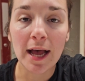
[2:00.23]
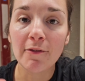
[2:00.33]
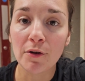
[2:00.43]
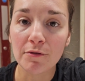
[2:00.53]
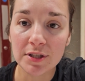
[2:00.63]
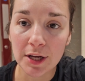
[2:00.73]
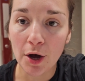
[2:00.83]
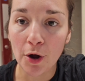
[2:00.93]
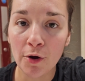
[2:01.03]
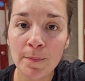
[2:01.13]
I have got the receipt at
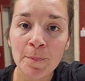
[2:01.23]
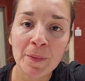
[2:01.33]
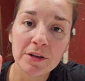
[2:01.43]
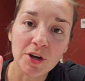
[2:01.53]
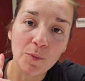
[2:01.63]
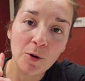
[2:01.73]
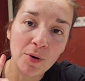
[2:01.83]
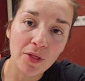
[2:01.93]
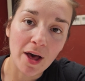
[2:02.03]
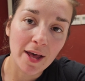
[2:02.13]
home, so I will
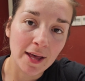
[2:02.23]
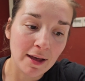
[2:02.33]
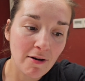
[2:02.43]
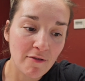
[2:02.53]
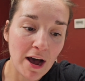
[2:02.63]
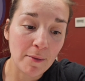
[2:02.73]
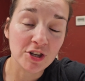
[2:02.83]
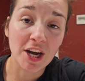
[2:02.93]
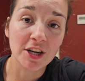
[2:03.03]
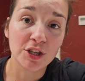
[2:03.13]
put that here of how
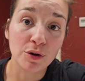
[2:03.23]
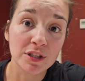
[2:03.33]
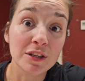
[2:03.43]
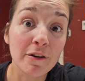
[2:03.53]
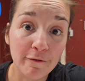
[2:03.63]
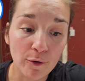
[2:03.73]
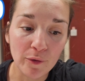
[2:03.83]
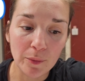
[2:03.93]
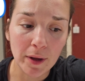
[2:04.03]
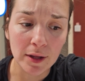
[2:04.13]
much it actually cost for
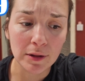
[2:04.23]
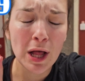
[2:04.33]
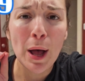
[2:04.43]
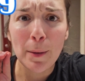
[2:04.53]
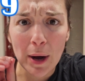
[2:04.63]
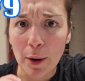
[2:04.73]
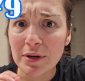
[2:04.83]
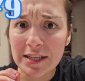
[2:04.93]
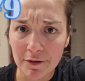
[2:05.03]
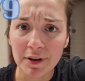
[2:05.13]
the meal, but I would
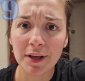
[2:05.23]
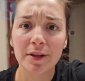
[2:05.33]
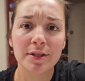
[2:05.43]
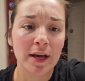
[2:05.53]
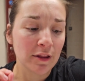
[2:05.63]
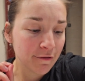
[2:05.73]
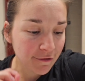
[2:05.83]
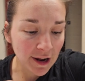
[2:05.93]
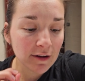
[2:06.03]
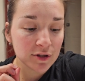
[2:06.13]
definitely get this again. The
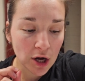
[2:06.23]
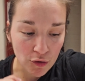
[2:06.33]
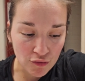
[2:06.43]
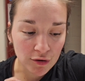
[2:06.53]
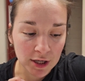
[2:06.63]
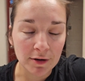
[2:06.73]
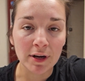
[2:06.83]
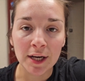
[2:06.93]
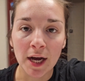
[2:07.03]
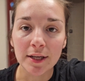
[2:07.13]
flavors are
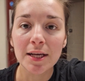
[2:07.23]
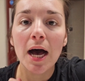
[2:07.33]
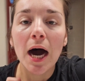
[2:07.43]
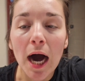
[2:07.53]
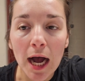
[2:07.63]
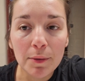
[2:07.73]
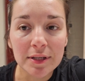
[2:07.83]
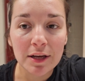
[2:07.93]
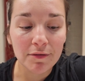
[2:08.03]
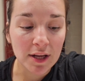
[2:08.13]
really nice. I would
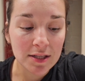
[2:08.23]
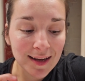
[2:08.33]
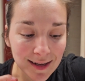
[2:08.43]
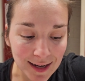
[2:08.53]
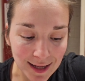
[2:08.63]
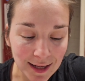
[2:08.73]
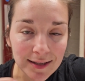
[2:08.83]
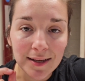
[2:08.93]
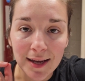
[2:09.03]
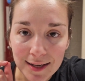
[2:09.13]
give this an
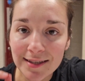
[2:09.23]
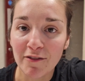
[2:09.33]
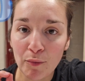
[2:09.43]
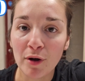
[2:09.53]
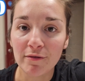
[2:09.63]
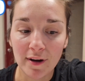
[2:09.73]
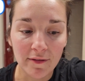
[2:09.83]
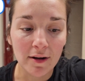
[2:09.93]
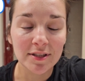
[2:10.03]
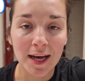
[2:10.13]
easy 7.5
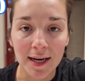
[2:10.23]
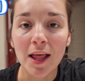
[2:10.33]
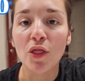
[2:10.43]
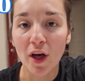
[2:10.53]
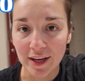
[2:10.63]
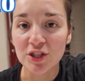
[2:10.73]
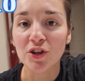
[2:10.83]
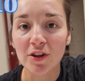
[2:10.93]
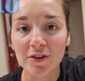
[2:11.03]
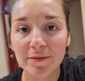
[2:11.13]
out of 10. That is solid.